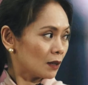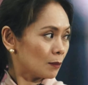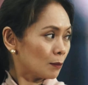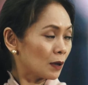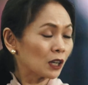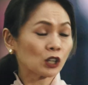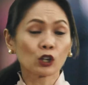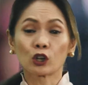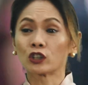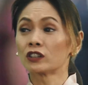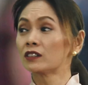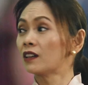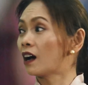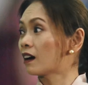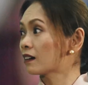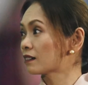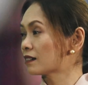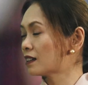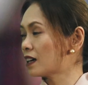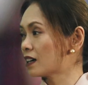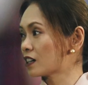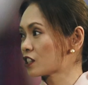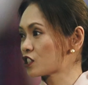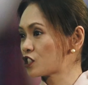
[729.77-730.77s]
mag-conduct
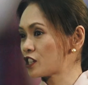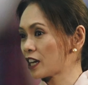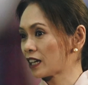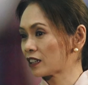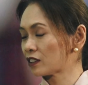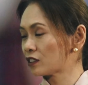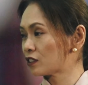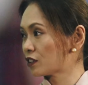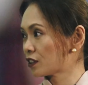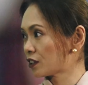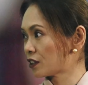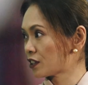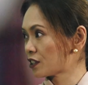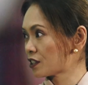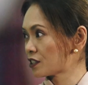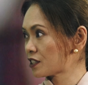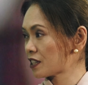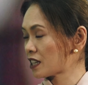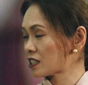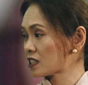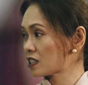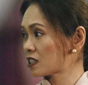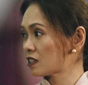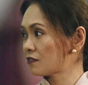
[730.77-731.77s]
ng gender
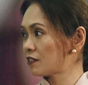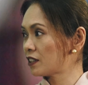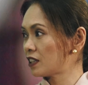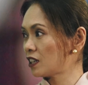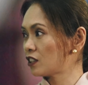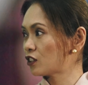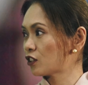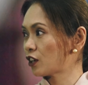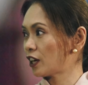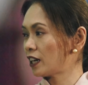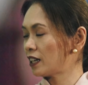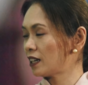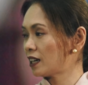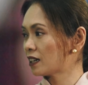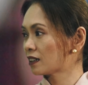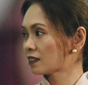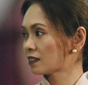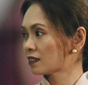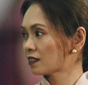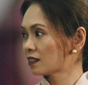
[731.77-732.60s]
sensitivity training.